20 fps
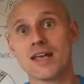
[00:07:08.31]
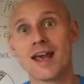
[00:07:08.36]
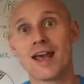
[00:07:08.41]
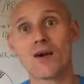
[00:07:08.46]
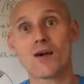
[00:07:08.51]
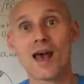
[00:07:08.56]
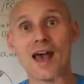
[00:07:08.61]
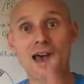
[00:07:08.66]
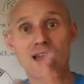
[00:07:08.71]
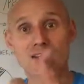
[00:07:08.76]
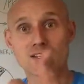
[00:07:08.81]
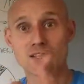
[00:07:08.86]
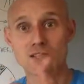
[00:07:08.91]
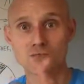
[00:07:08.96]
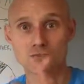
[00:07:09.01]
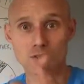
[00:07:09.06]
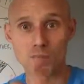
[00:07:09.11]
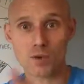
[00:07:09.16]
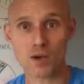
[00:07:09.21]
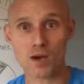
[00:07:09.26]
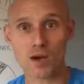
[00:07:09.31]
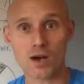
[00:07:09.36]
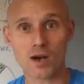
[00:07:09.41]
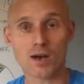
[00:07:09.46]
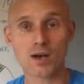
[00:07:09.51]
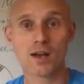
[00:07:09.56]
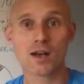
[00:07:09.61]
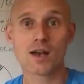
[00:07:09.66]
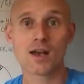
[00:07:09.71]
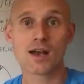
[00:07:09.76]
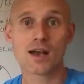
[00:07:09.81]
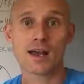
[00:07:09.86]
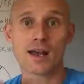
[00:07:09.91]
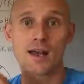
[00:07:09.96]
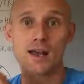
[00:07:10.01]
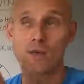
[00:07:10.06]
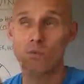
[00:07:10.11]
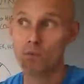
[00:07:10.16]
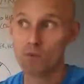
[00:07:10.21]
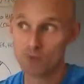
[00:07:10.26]
how active you are,
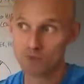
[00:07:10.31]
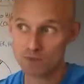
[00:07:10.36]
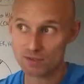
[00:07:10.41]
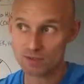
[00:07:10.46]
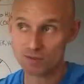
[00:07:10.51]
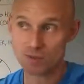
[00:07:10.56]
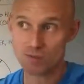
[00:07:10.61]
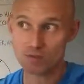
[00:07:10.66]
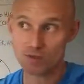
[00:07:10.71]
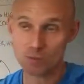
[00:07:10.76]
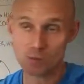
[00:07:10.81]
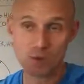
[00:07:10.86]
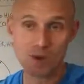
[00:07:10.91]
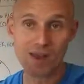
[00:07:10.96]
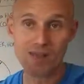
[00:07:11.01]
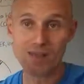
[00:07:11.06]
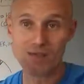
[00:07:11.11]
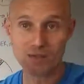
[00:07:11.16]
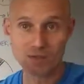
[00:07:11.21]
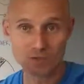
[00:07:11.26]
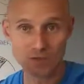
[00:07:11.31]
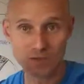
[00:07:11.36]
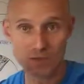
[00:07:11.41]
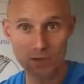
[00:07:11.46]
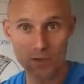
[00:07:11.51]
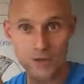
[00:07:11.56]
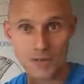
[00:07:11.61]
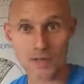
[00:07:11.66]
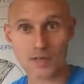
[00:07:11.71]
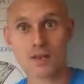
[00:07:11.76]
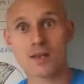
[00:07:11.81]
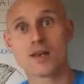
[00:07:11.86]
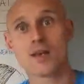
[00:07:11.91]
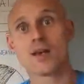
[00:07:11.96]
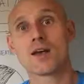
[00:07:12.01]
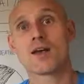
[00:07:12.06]
what the weather is doing,